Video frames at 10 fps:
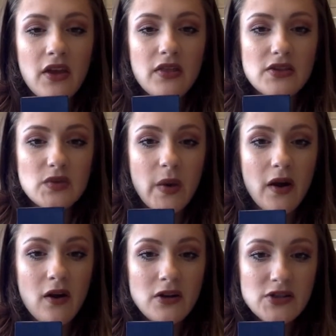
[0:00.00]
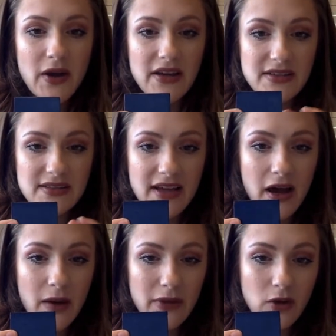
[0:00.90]
The square also has, let's count
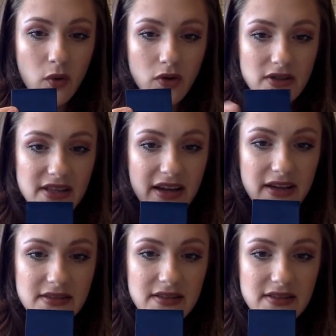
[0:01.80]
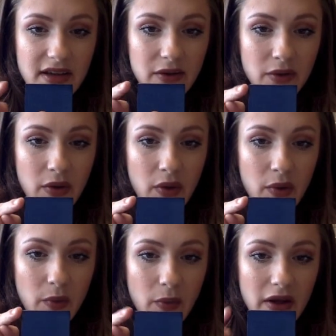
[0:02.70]
how many corners it has. Let's count.
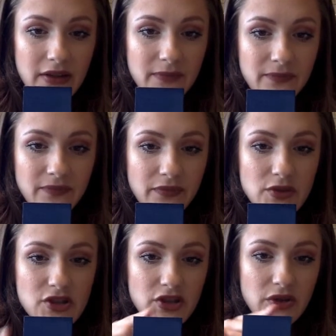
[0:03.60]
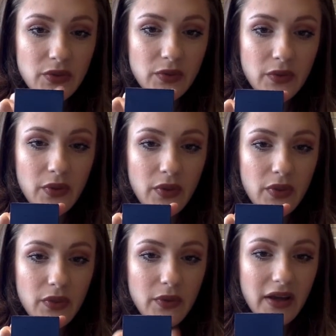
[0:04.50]
1, 2,
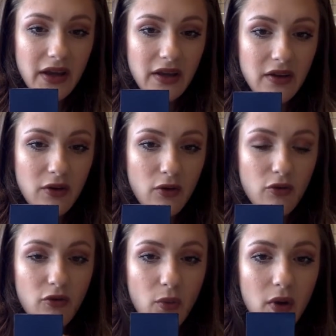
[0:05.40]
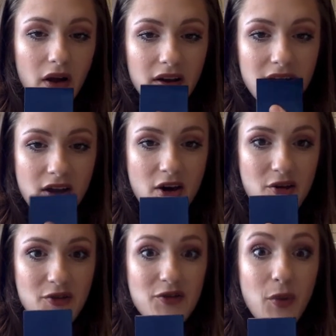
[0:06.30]
3, 4.
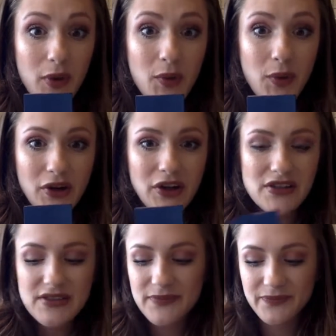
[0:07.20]
4 corners.